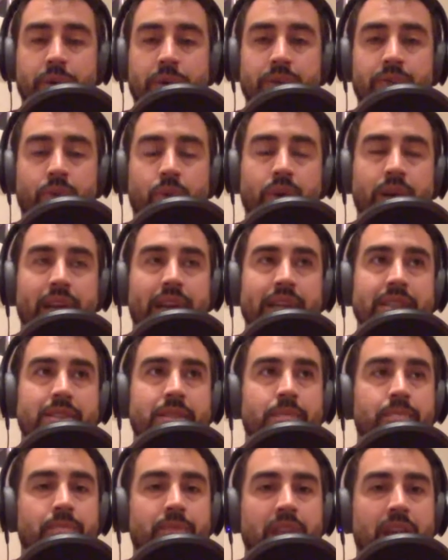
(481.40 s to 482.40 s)
or 4 days,
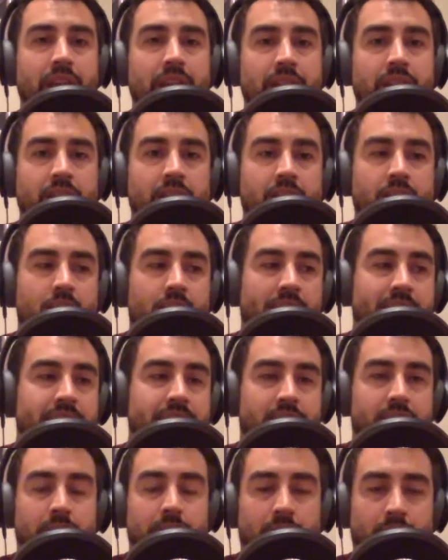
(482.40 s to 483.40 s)
I
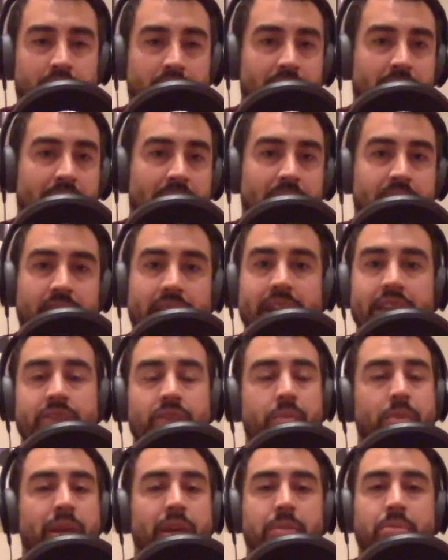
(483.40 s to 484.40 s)
tell them, okay, hey, thanks for
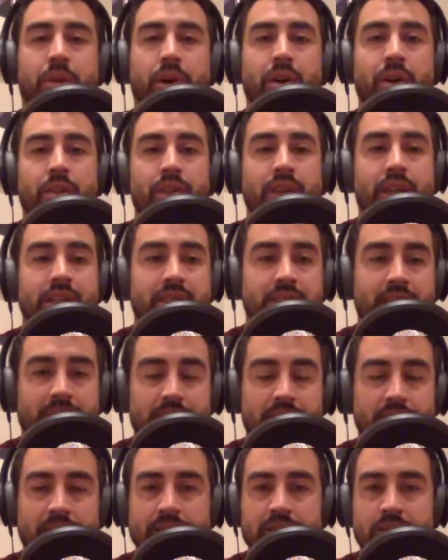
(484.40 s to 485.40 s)
being part of this. Thanks
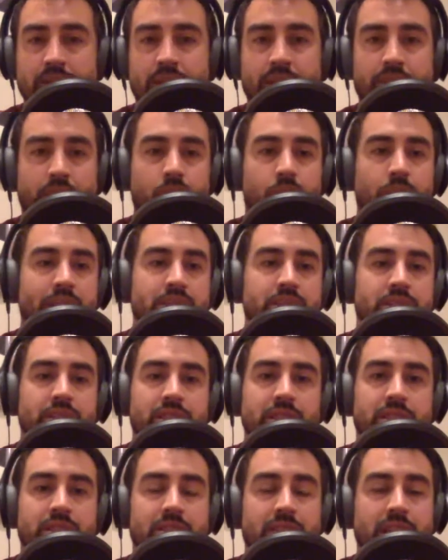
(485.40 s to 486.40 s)
for answering all the
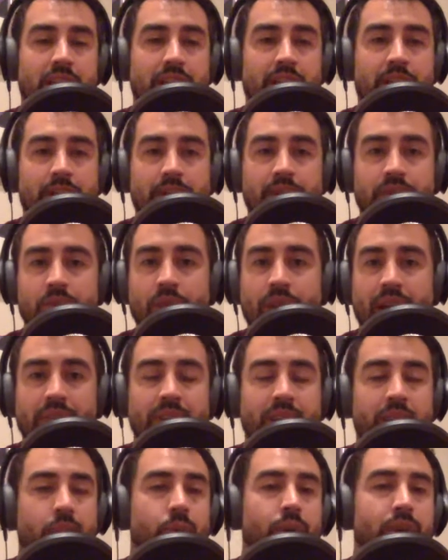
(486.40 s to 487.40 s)
questions. If you have
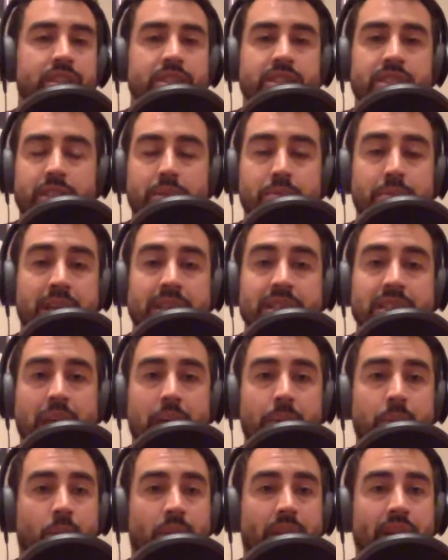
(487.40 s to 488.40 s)
any questions in the
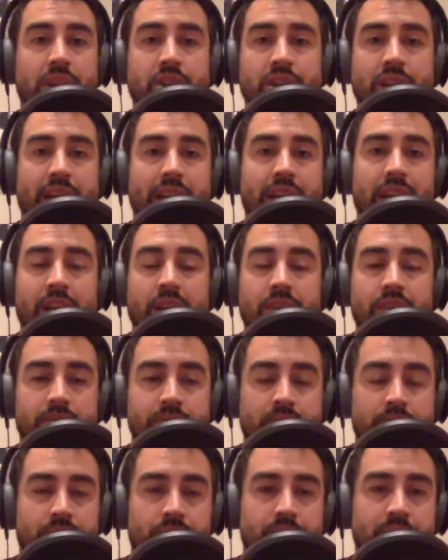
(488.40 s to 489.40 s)
meantime or want to check in,
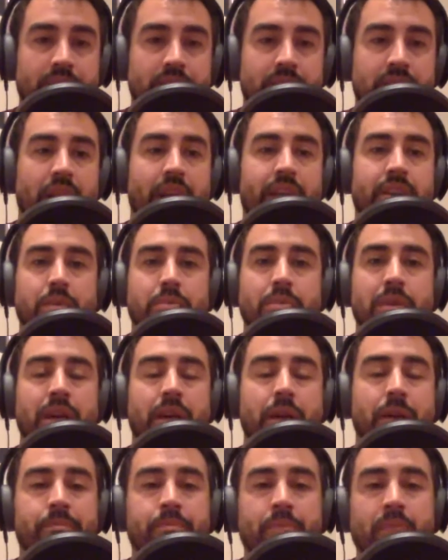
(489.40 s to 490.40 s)
feel free to talk to
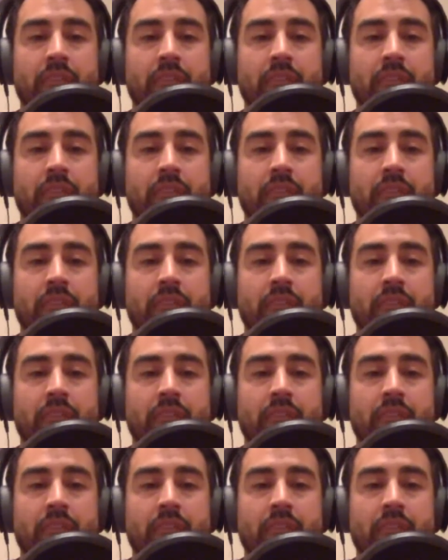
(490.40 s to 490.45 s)
me.